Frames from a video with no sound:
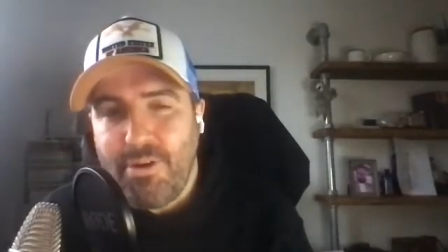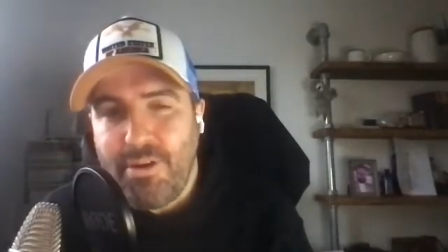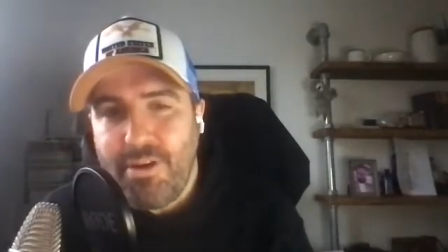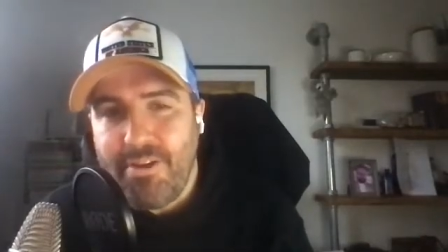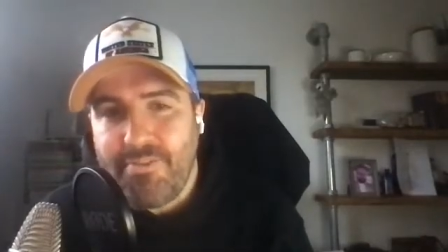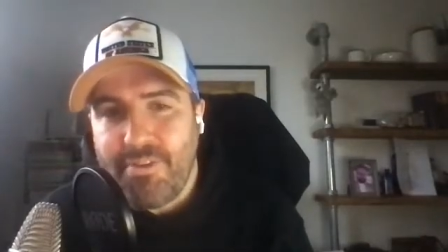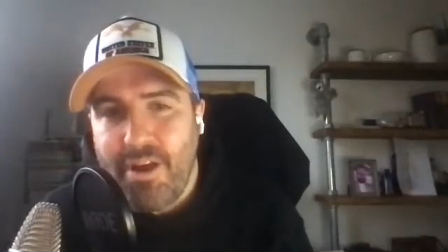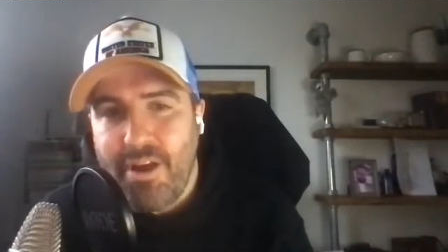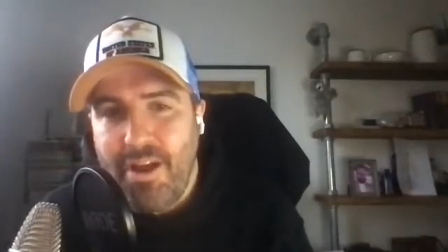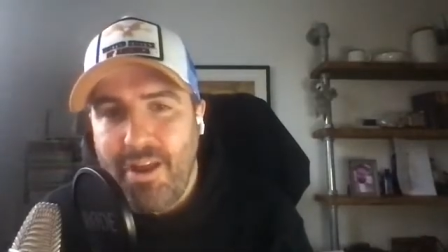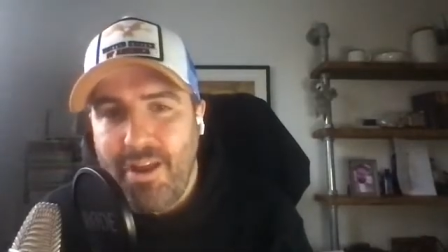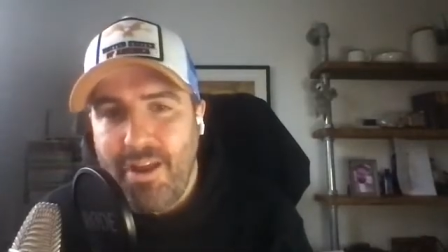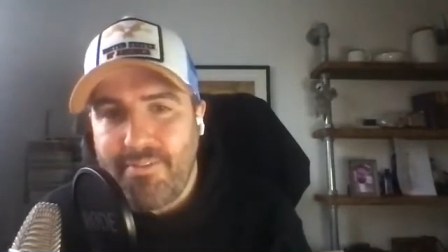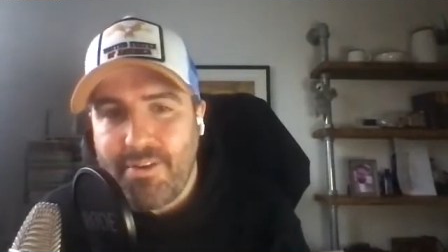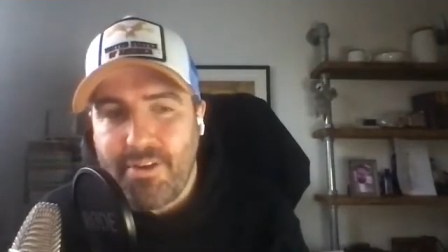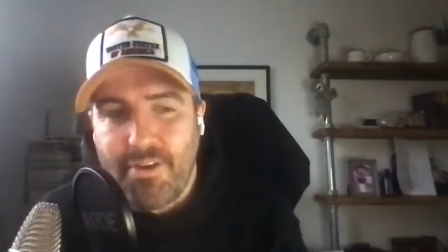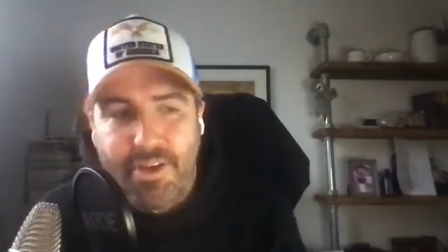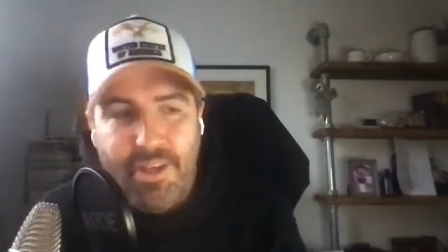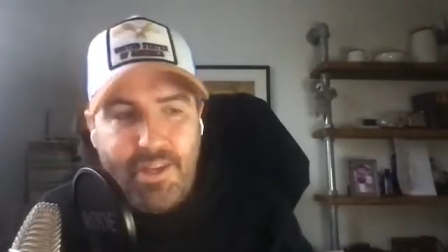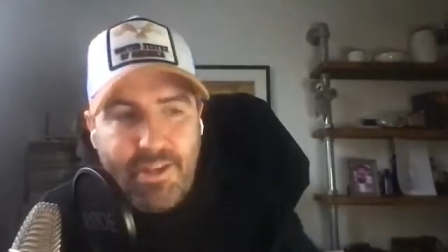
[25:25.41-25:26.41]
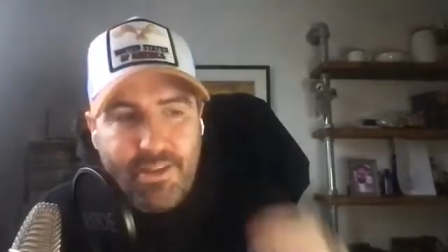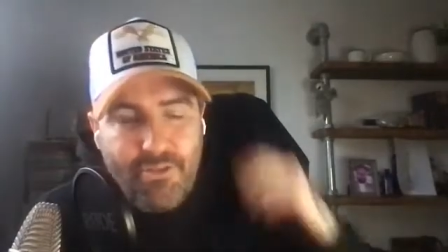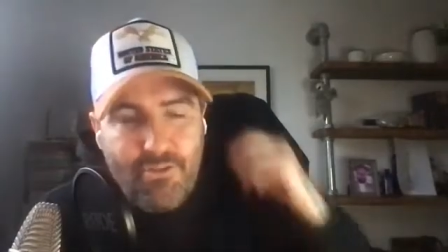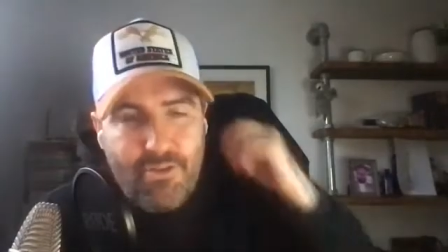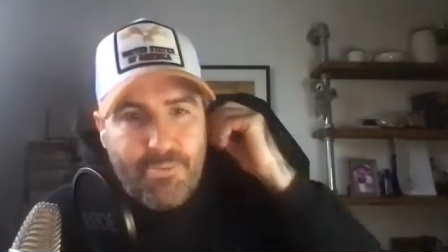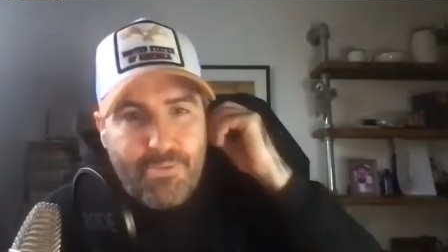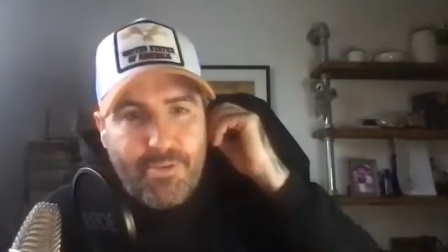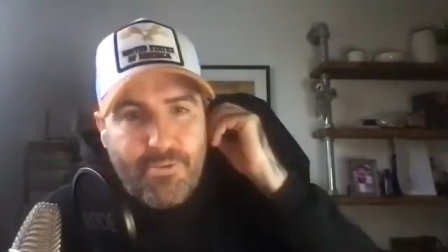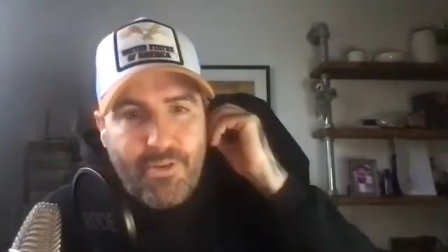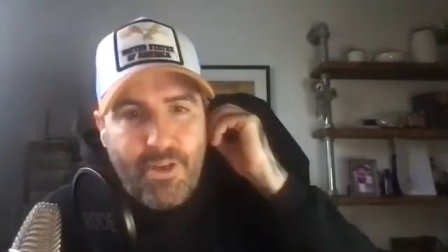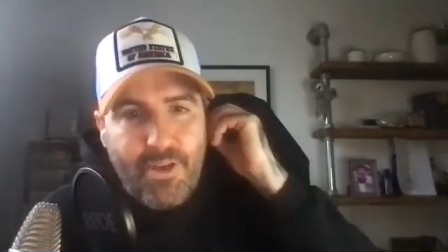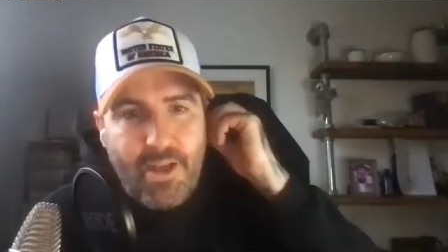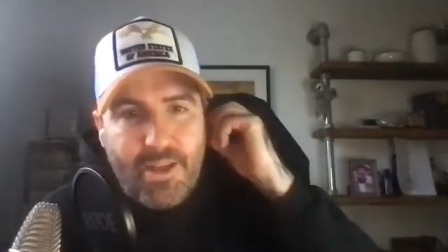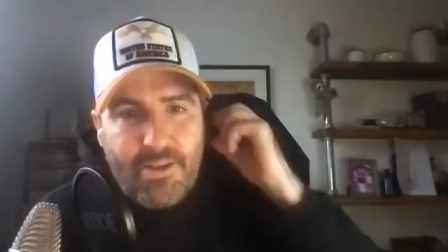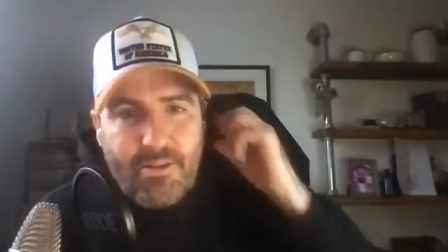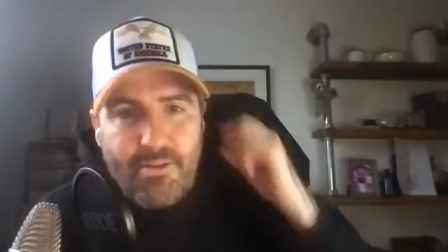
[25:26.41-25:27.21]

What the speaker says: Because I haven't got any grip of